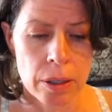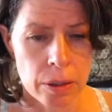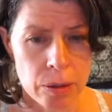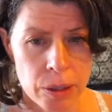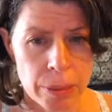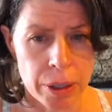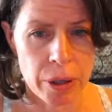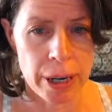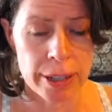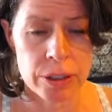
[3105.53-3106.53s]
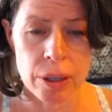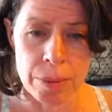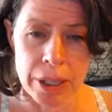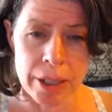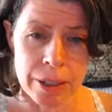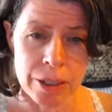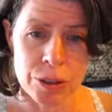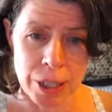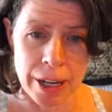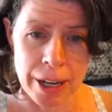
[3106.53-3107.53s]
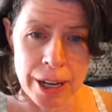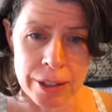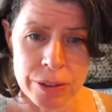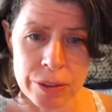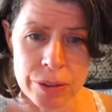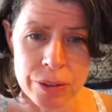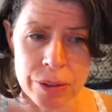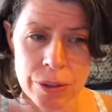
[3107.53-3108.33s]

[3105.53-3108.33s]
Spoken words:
you Democrats are making us jackasses